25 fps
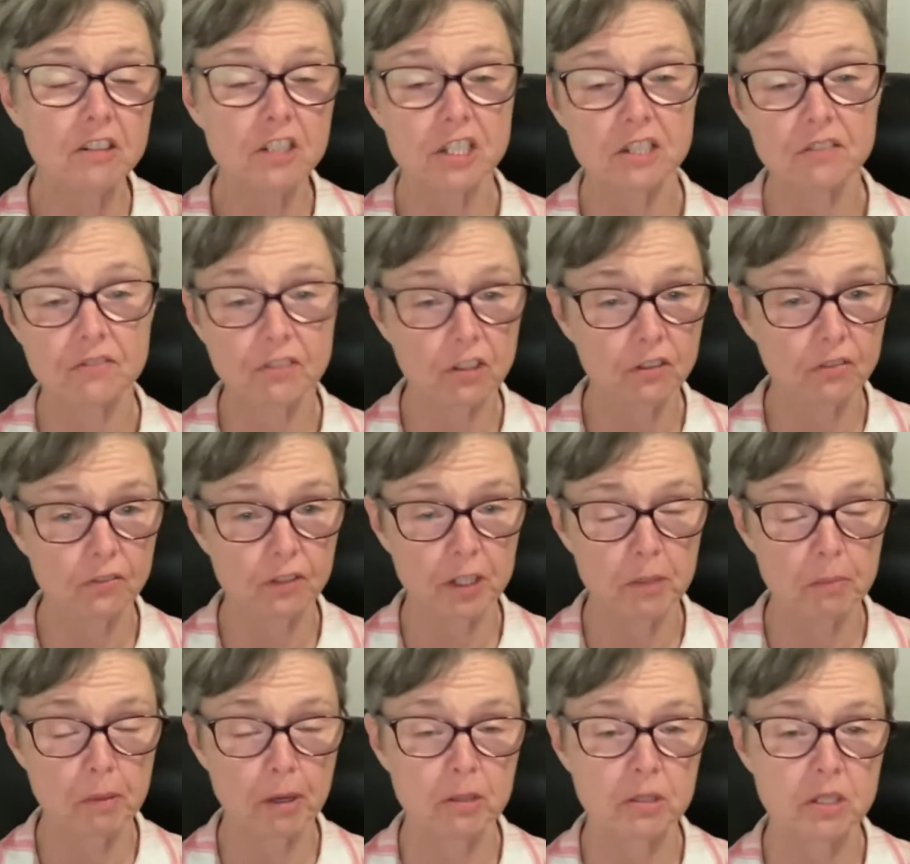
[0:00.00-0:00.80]
just feel
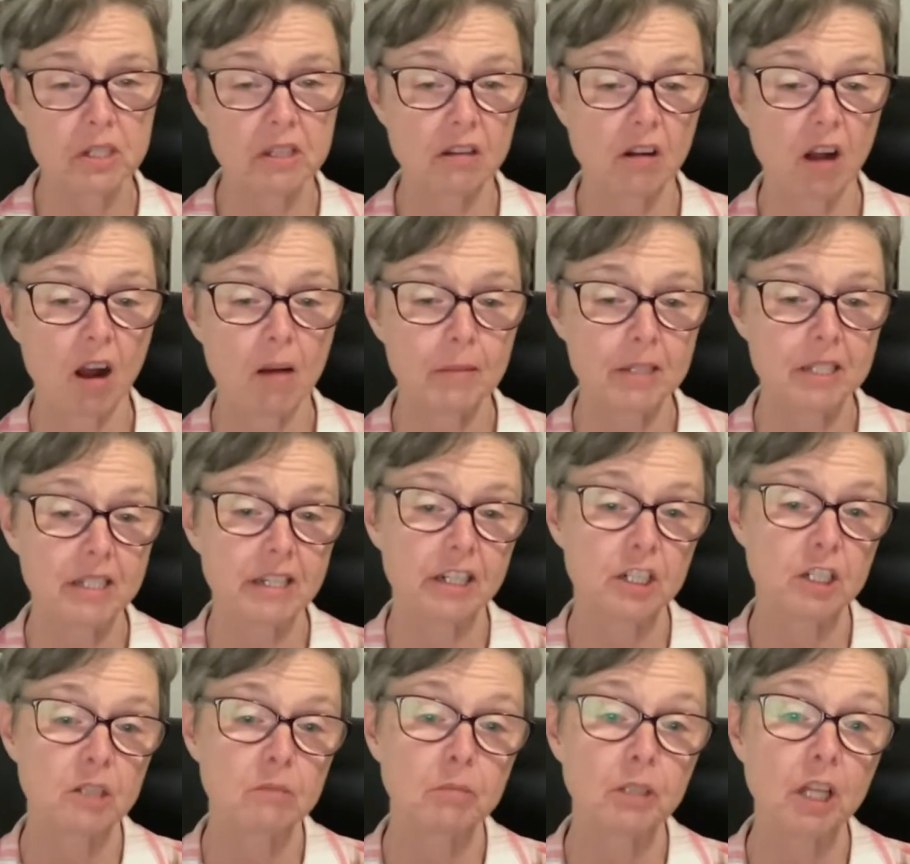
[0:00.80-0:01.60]
free to post in the comment
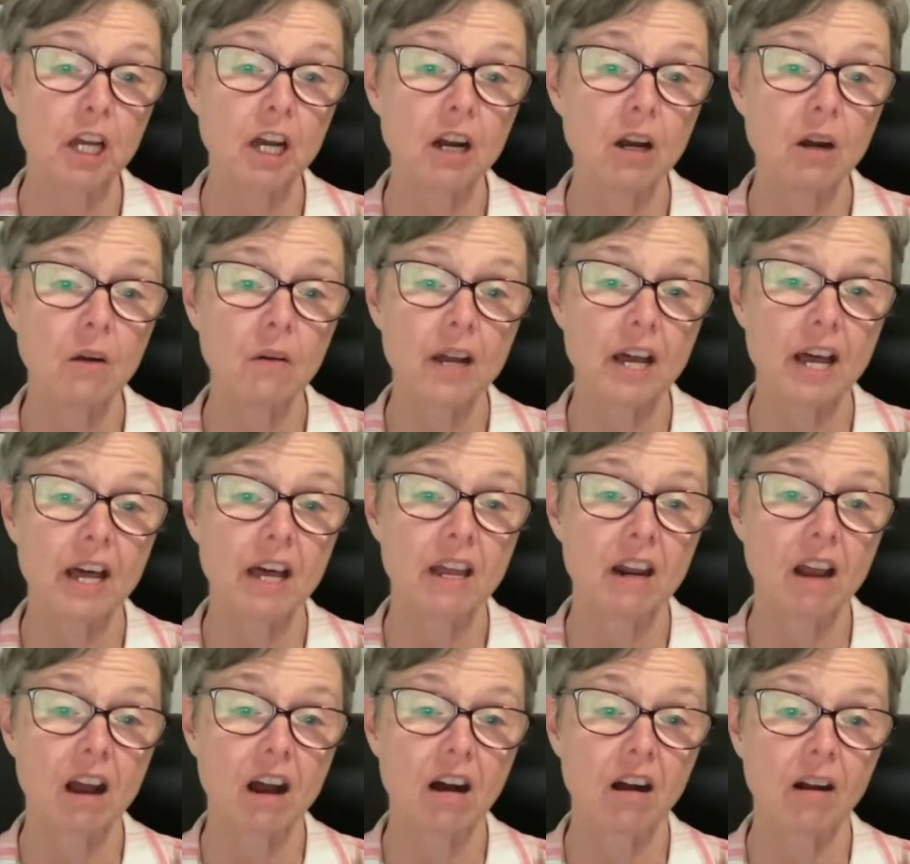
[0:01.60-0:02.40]
section below
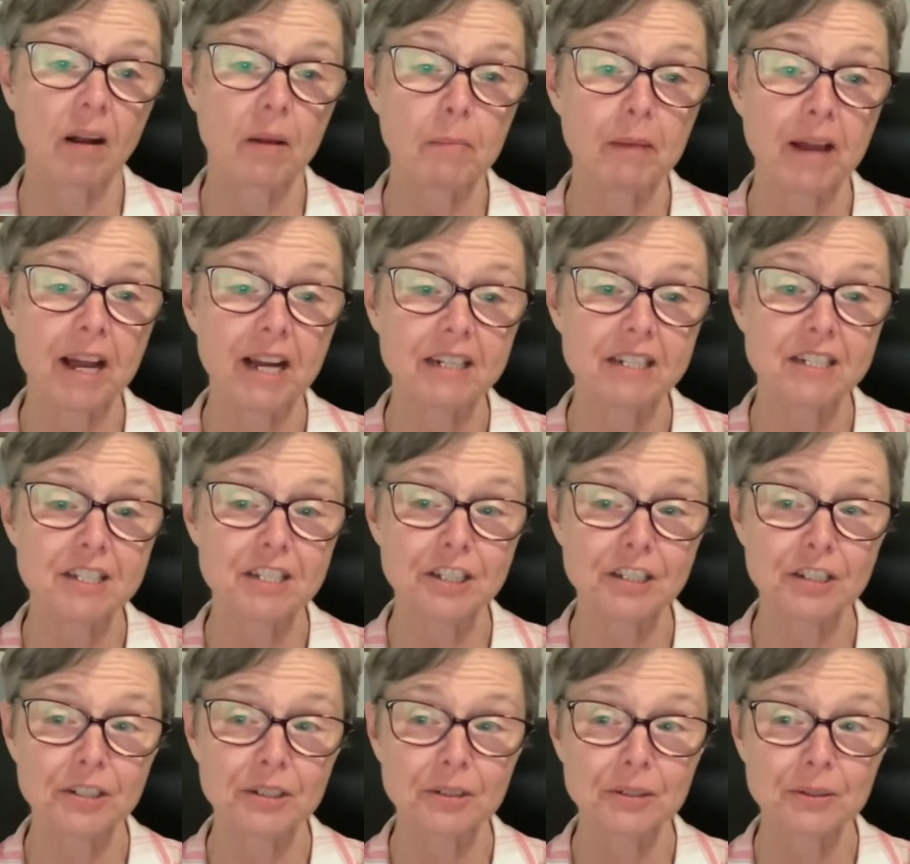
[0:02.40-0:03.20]
and I'll get back
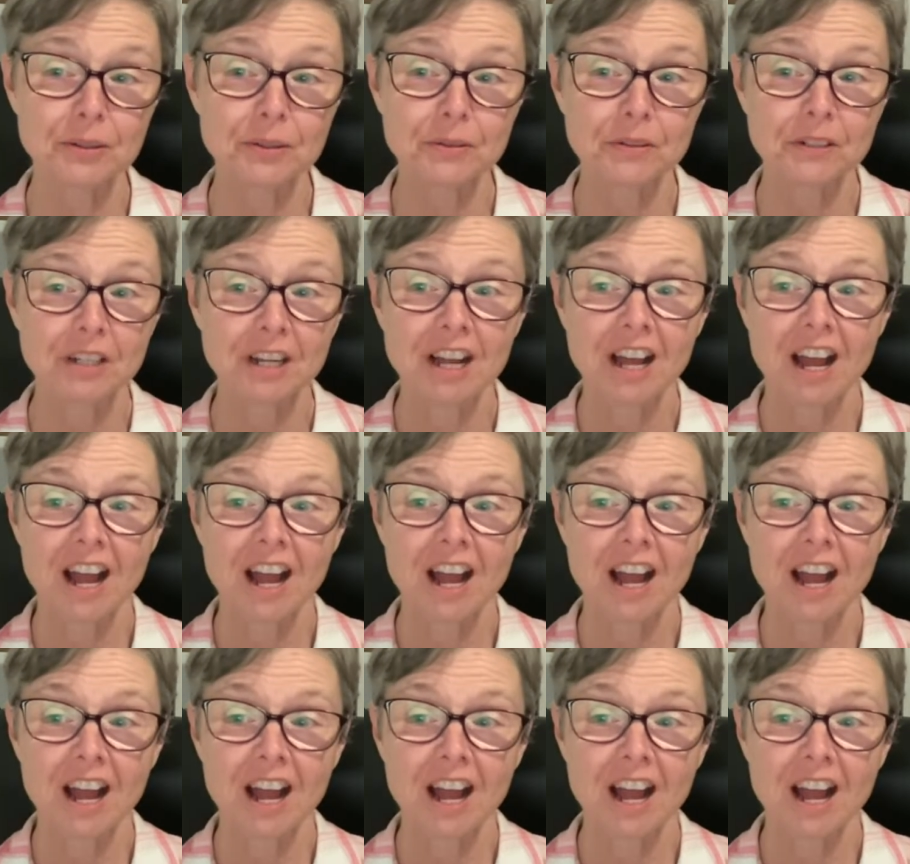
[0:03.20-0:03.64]
to you.